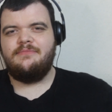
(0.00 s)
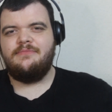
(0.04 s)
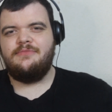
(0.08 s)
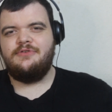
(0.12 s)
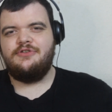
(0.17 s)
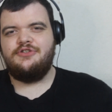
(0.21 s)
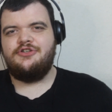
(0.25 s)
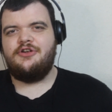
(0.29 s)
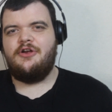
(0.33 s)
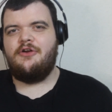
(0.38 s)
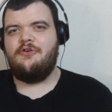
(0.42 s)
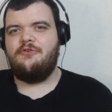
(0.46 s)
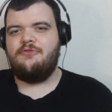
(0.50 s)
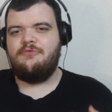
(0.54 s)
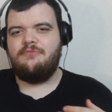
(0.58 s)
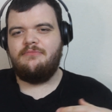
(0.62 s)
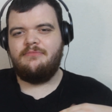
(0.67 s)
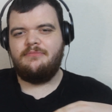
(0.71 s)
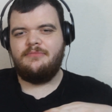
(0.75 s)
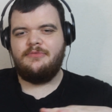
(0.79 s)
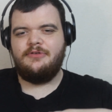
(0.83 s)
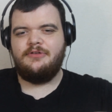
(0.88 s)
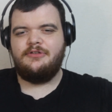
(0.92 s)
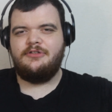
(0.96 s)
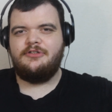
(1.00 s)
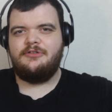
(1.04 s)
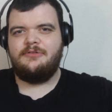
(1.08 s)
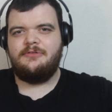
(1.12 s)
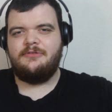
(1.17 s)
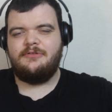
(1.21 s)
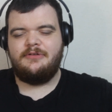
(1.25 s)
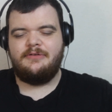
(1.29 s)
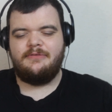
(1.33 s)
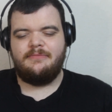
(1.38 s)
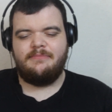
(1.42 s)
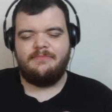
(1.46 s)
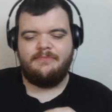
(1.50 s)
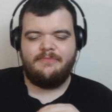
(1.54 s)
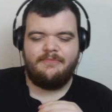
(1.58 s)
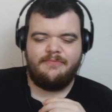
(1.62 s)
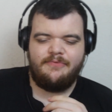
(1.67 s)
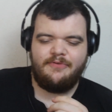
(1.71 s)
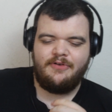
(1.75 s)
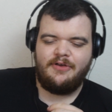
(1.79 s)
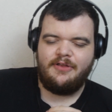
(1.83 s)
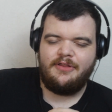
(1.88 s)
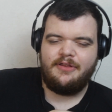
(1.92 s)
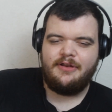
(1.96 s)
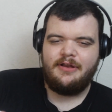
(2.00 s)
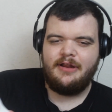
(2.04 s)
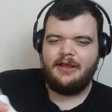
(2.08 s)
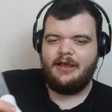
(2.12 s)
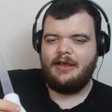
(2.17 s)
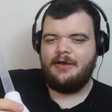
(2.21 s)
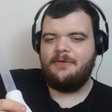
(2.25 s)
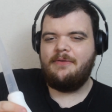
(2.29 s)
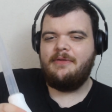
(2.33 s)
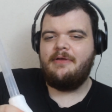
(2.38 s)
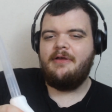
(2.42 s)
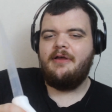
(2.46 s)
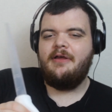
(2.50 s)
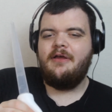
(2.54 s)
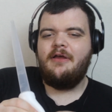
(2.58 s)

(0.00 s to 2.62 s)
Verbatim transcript: show much further down,